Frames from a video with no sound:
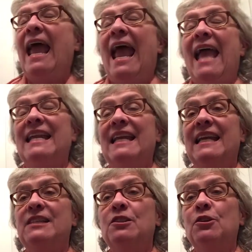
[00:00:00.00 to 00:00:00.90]
and it
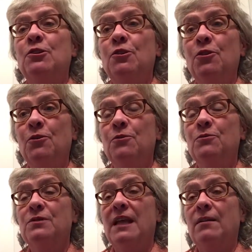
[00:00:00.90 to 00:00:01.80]
is
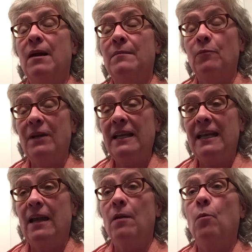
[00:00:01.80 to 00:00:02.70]
used, and I'm reading
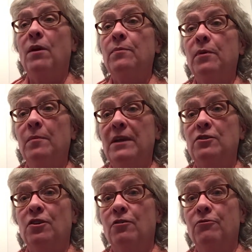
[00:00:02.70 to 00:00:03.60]
it with
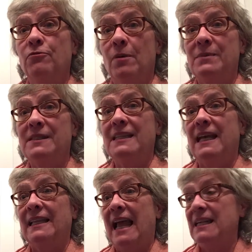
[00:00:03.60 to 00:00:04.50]
permission from
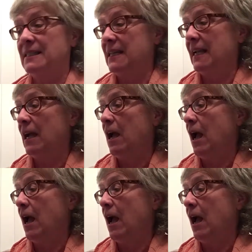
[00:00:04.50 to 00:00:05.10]
Scholastic